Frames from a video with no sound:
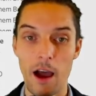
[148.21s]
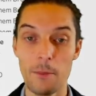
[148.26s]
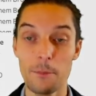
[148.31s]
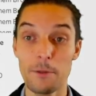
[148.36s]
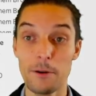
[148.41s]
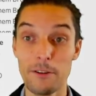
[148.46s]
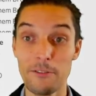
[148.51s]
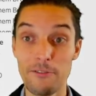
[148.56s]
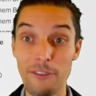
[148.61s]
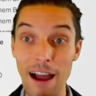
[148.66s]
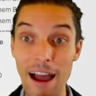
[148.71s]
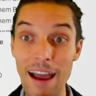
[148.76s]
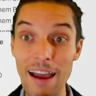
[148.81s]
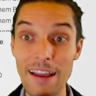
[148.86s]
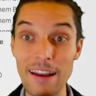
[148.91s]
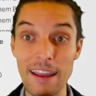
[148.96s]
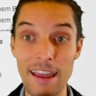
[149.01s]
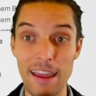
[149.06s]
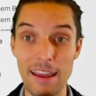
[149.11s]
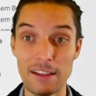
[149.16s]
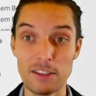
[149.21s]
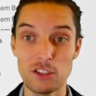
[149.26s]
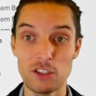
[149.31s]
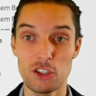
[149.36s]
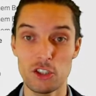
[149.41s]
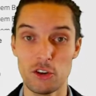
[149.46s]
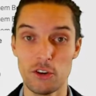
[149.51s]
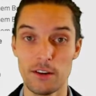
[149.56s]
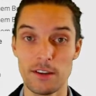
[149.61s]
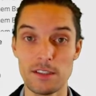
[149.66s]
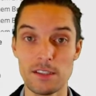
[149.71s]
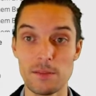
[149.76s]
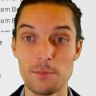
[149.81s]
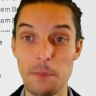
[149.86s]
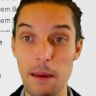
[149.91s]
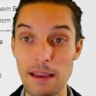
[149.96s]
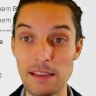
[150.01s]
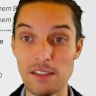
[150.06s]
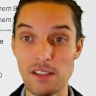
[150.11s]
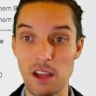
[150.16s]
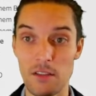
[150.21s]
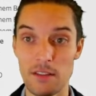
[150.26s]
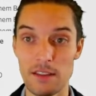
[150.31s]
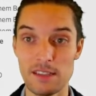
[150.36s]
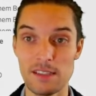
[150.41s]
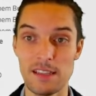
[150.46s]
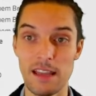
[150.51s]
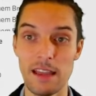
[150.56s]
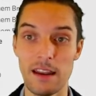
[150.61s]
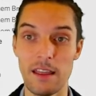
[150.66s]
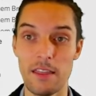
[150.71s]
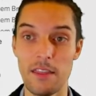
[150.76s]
provide insurance based on this data.